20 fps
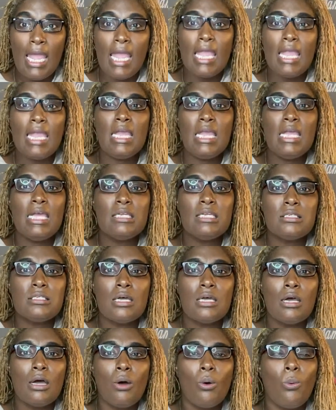It
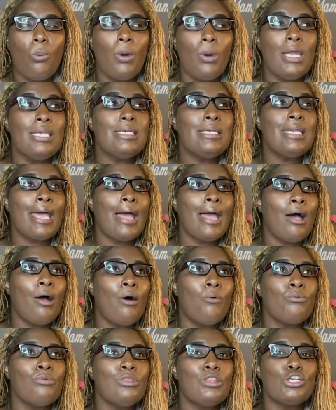went
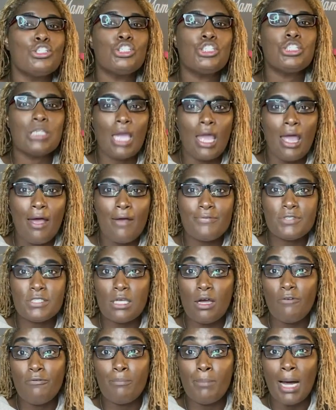down the shafts
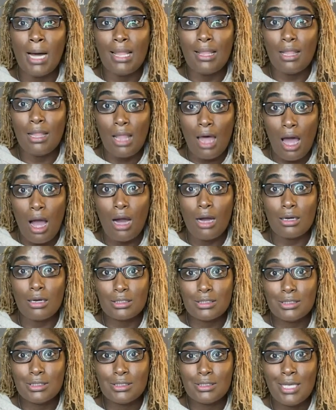of my
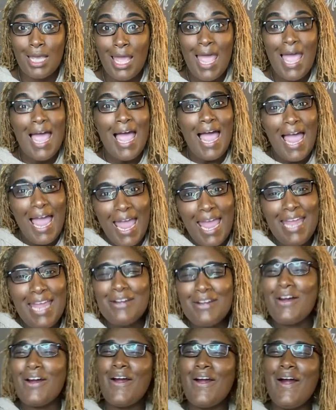locks. Hey,
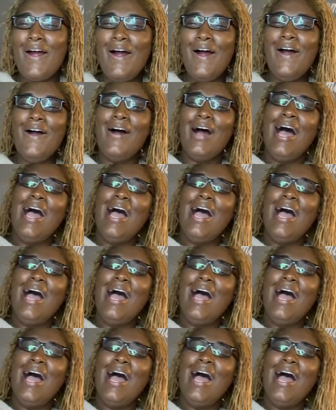girl!